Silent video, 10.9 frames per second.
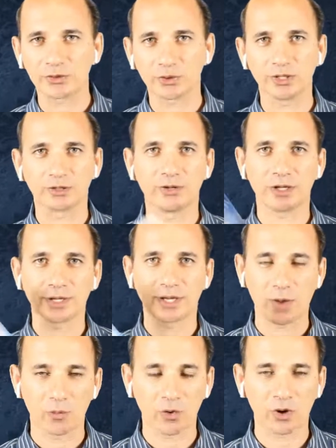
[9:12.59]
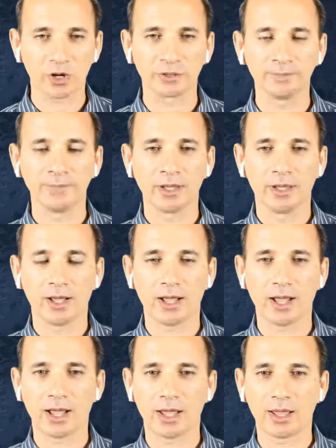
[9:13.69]
So it got an award,
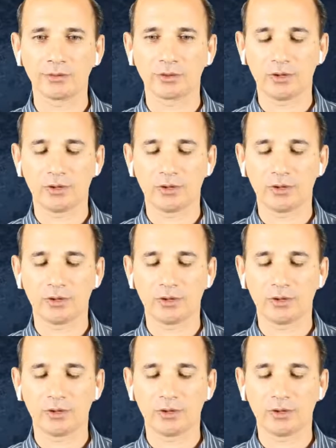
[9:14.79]
and